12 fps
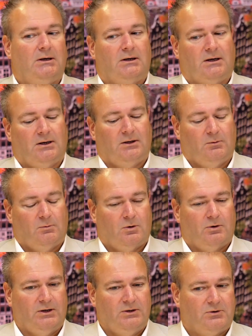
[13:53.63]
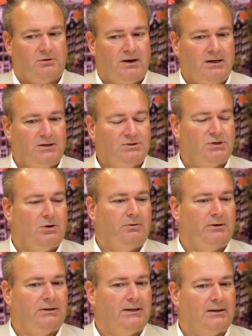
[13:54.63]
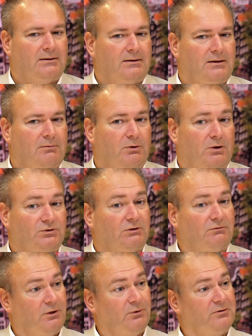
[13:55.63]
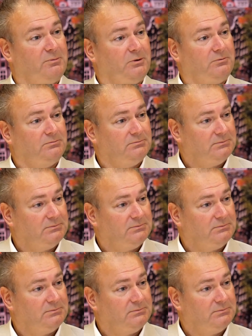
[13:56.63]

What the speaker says: The war in Ukraine is showing that we're also vulnerable